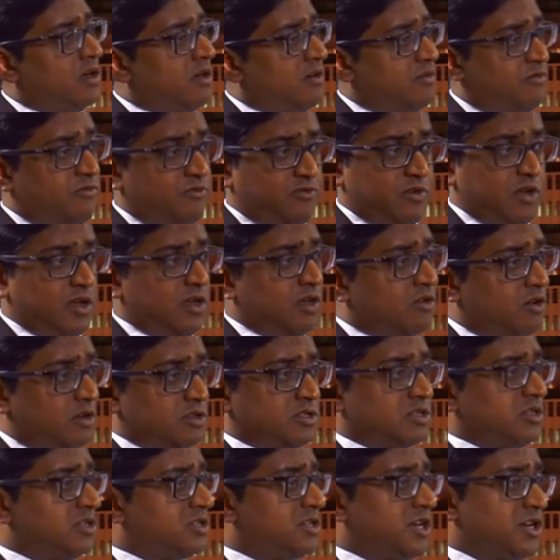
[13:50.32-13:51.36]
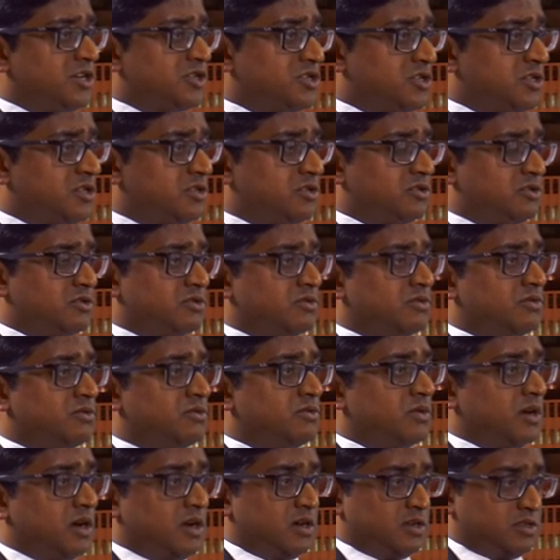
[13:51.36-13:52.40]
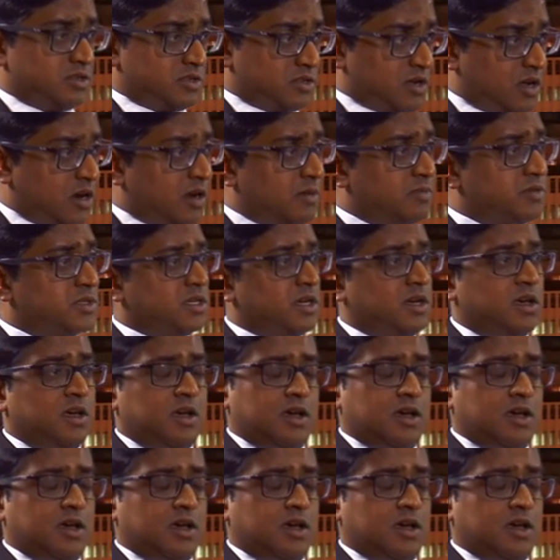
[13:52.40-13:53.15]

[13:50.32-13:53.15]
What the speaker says: free consultations to startups.